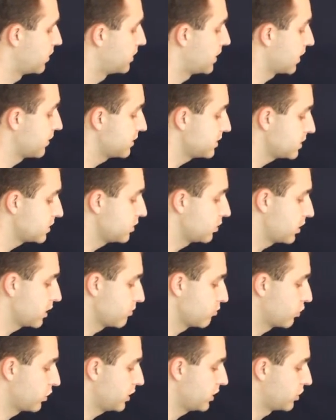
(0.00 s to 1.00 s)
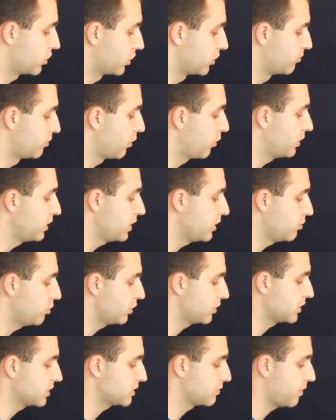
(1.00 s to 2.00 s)
Now this is looking pretty good, but we need to
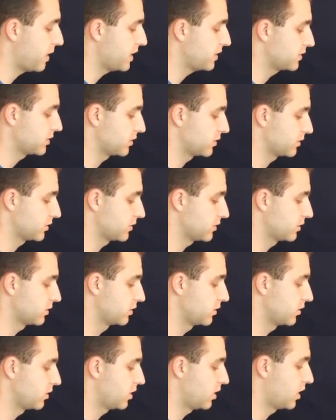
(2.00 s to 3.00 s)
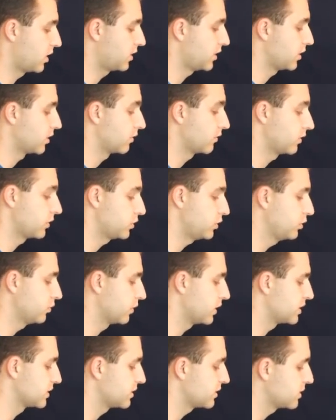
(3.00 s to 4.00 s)
put the spacers on here for 2
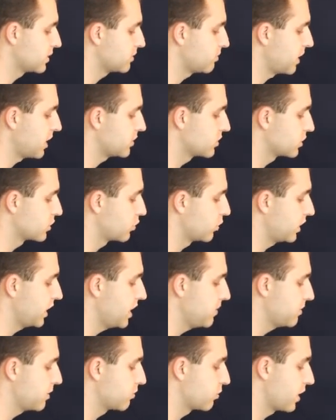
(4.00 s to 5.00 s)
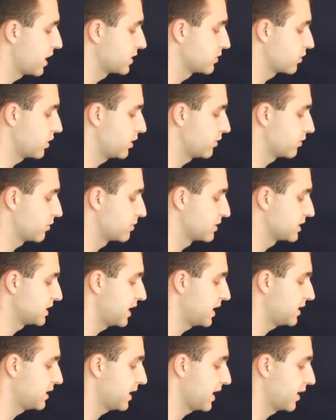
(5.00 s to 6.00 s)
reasons. The spacers will keep the brass rod from
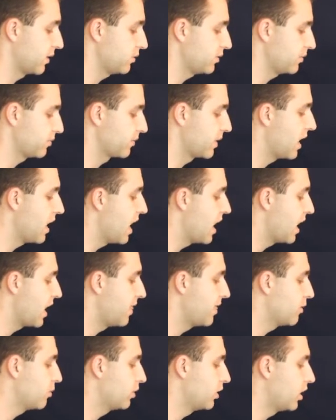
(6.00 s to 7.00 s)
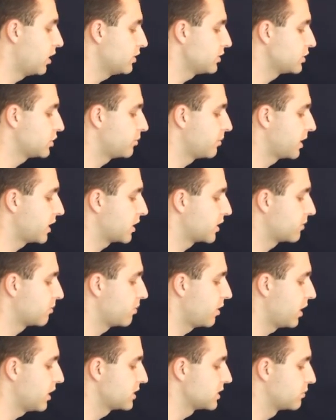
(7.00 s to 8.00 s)
sliding out, and they will also make it
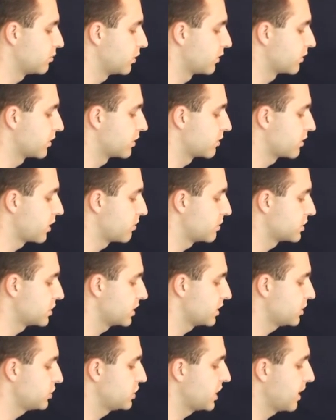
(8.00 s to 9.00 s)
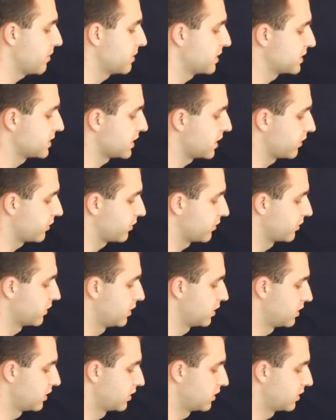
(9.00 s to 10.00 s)
impossible for the trebuchet to jam itself,
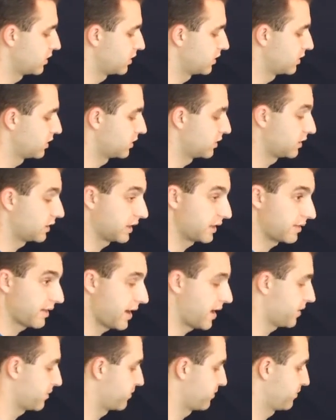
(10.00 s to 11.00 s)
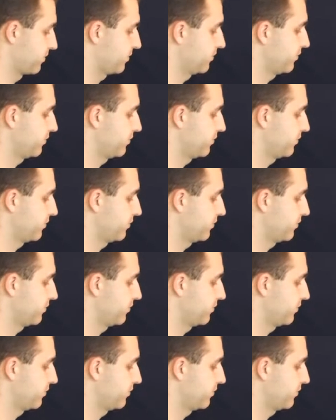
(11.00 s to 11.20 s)
like that.